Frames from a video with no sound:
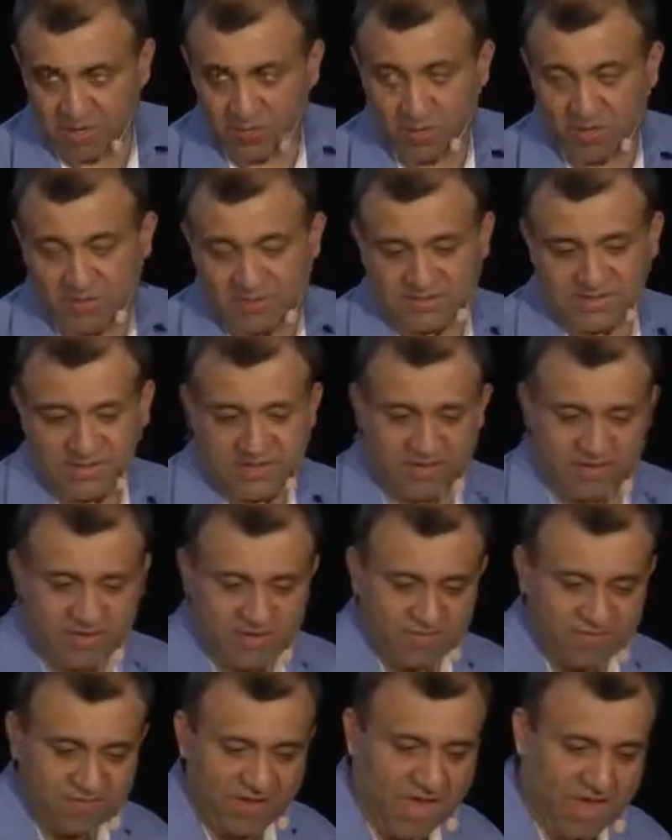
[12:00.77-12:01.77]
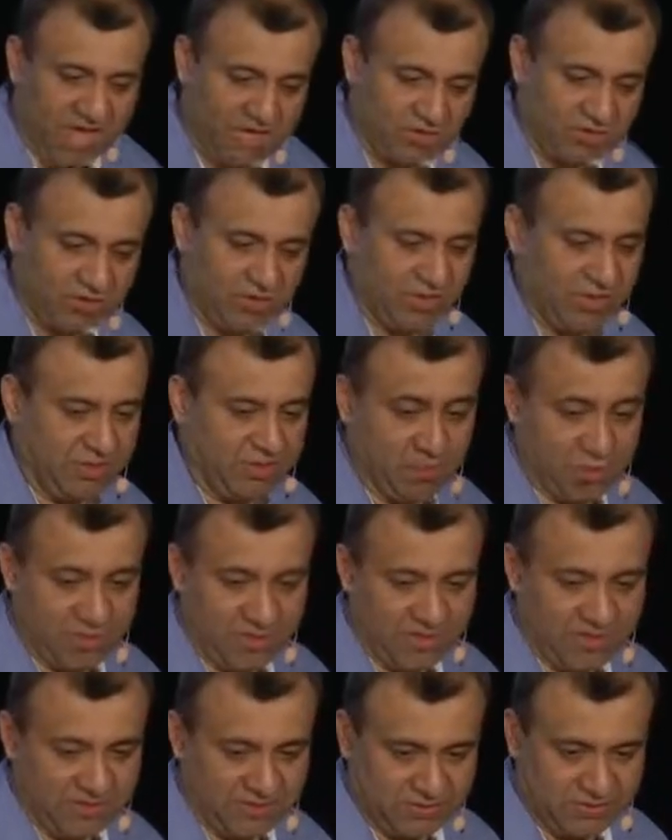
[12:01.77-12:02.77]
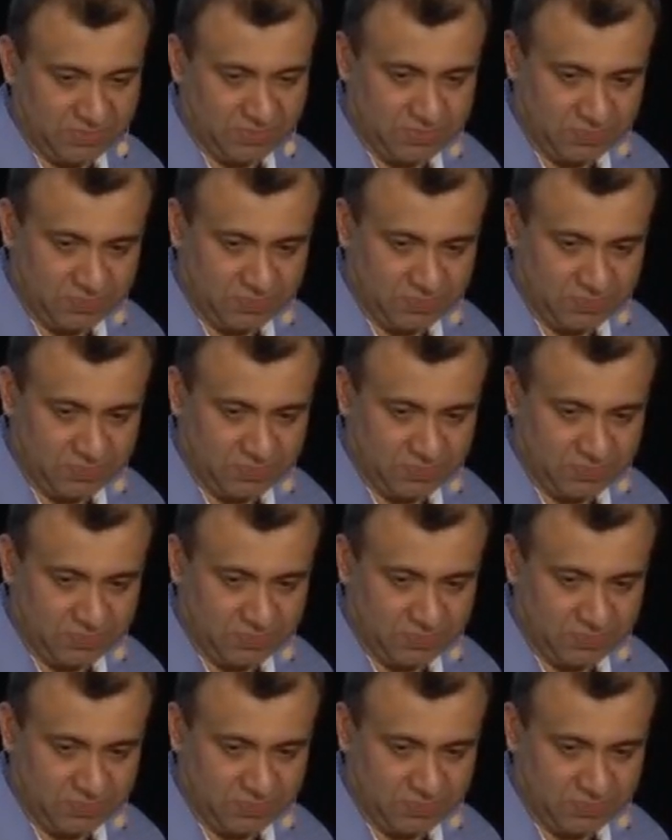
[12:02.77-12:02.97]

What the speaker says: What does Knative actually provides you?